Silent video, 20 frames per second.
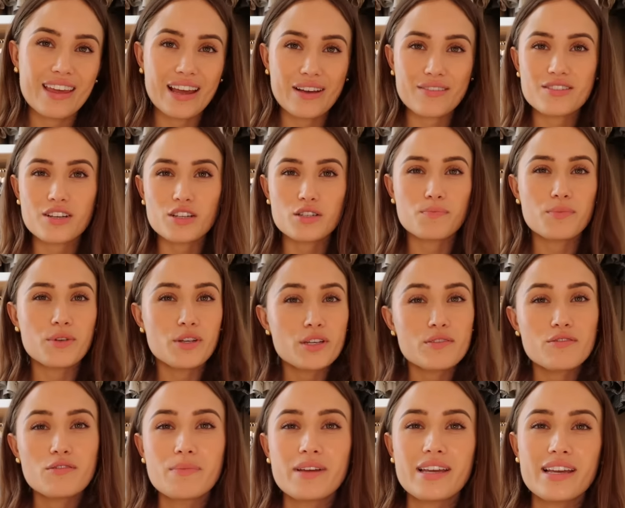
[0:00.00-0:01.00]
They have such
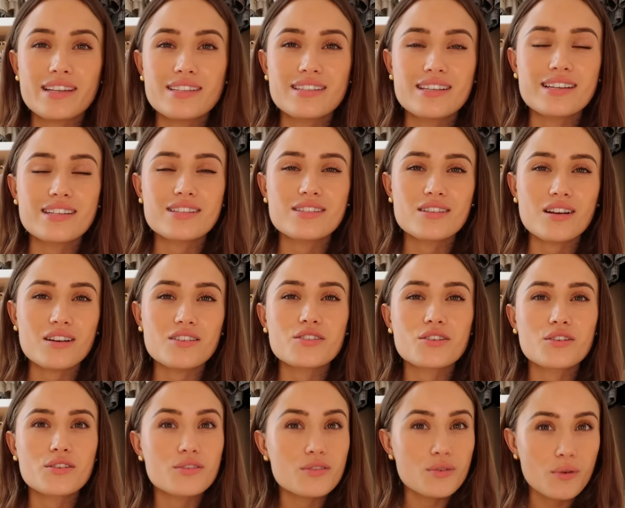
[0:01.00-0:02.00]
beautiful pieces,
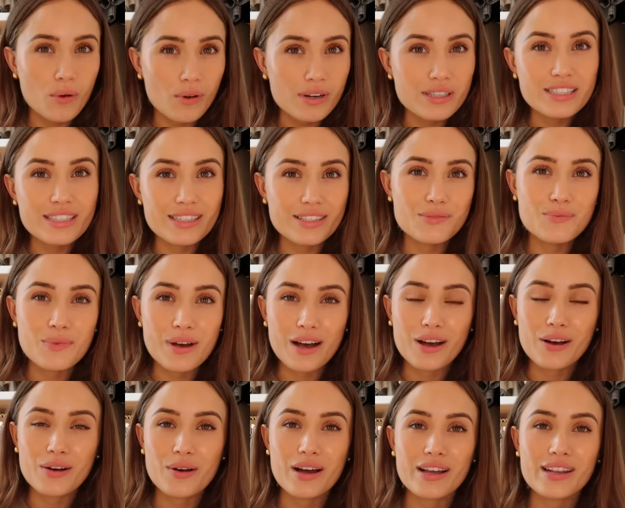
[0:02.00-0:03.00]
such good quality as well,